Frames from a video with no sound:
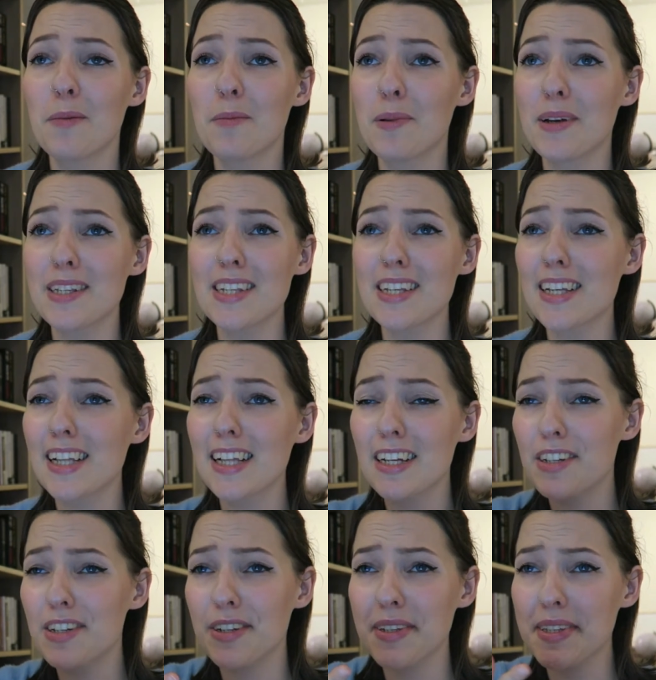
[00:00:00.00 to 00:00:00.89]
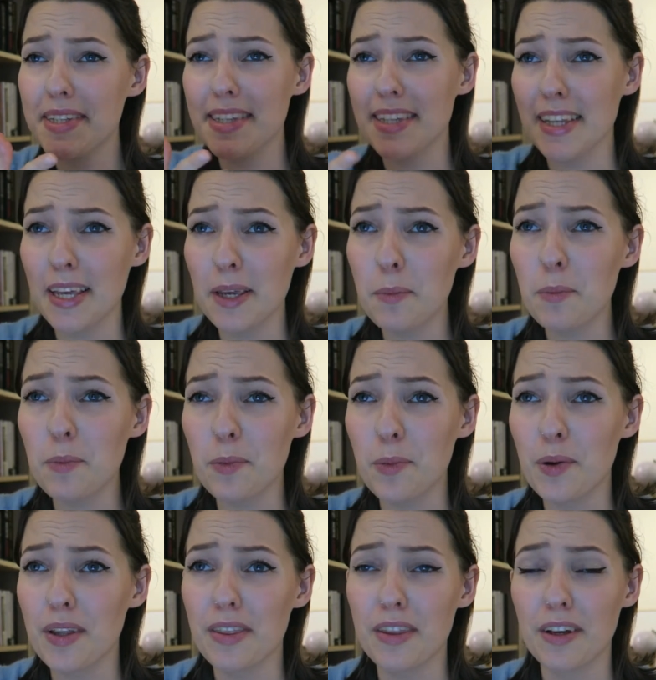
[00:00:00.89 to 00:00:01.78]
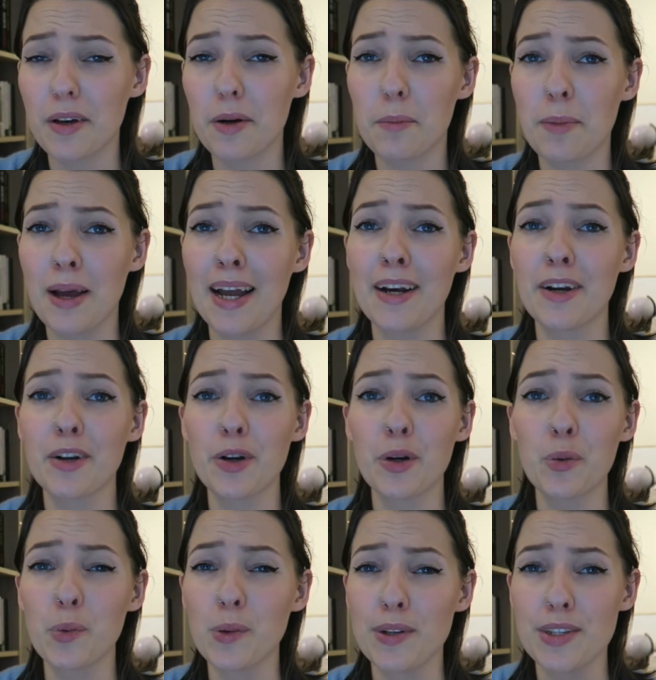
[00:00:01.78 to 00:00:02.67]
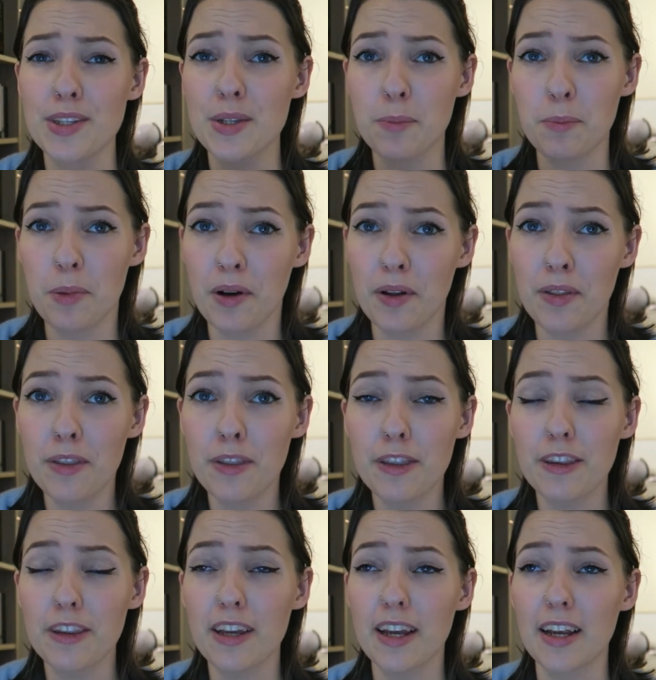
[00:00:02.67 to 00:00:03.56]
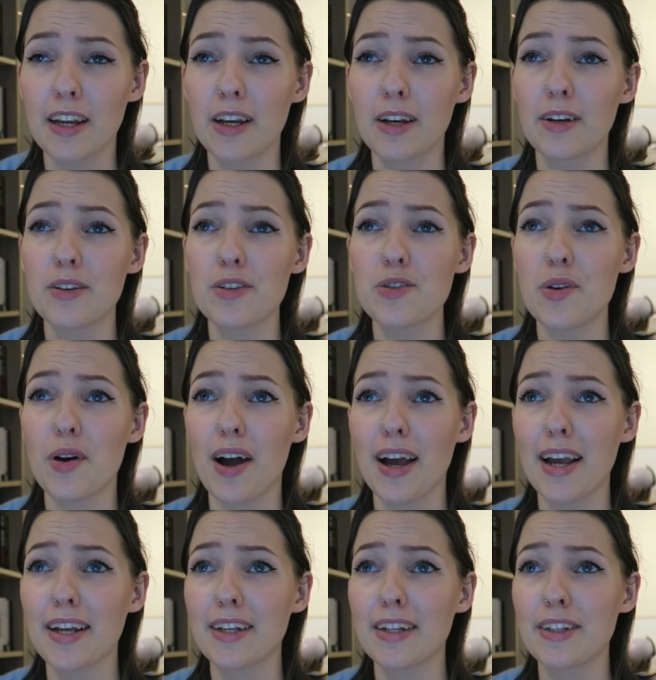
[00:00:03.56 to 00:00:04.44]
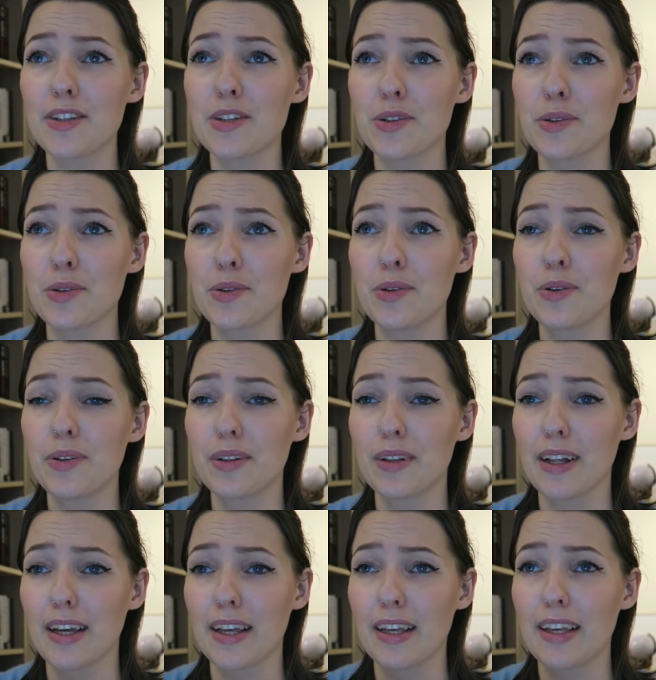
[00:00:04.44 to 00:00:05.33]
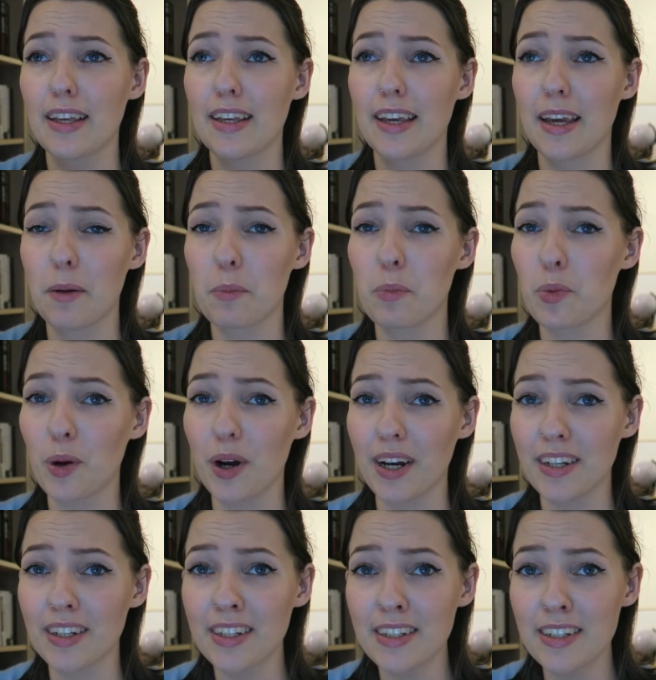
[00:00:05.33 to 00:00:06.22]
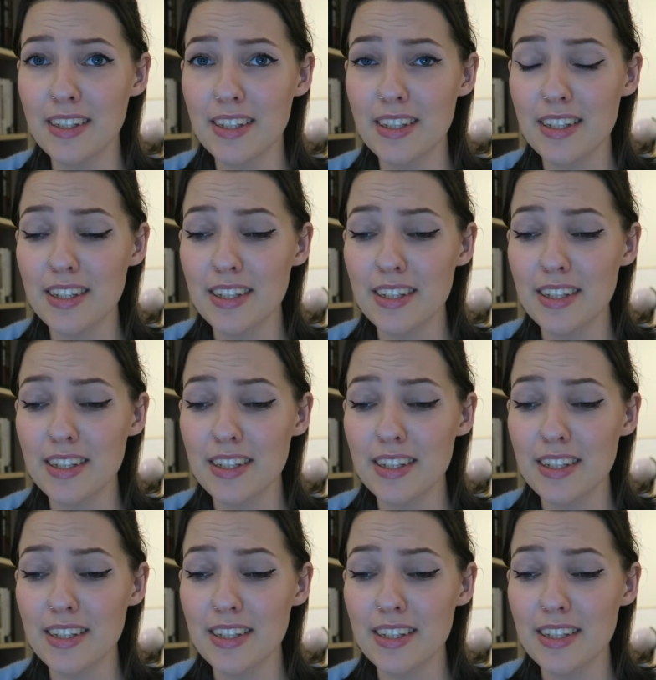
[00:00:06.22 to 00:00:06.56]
basically just sleep with the commander once a month and trying to like get pregnant.